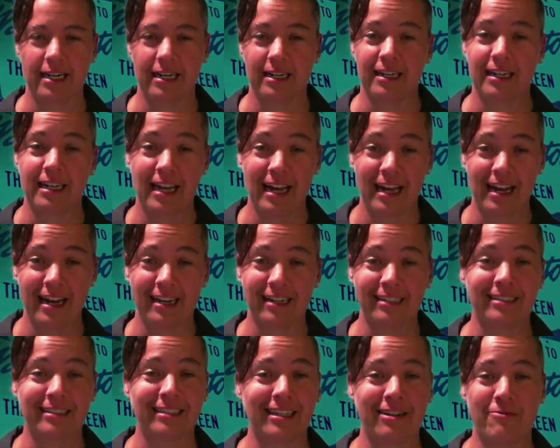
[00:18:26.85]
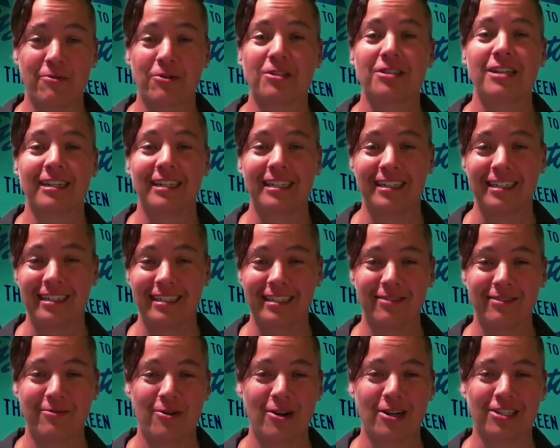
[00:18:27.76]
And again, I'd say we're lucky
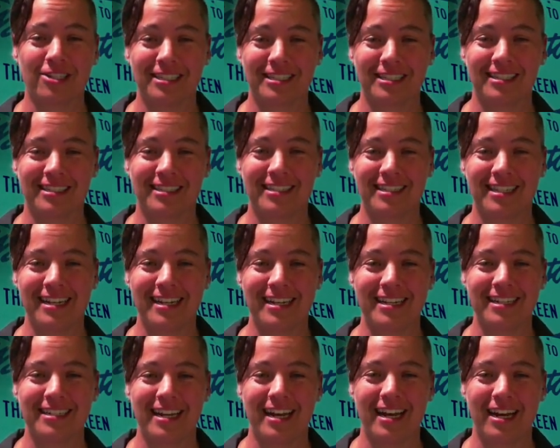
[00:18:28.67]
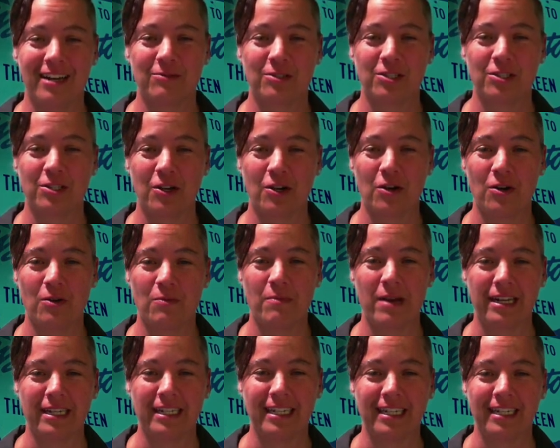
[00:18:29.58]
in Washington State to have so
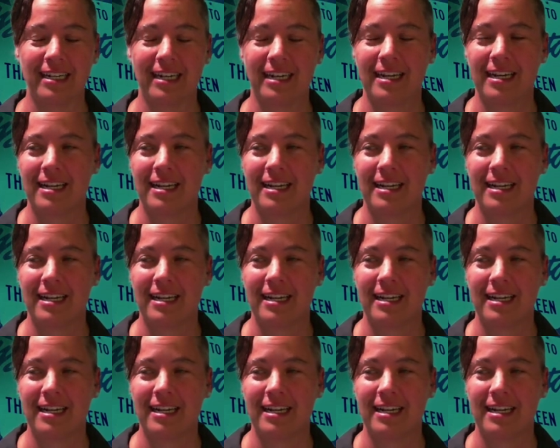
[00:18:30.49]
many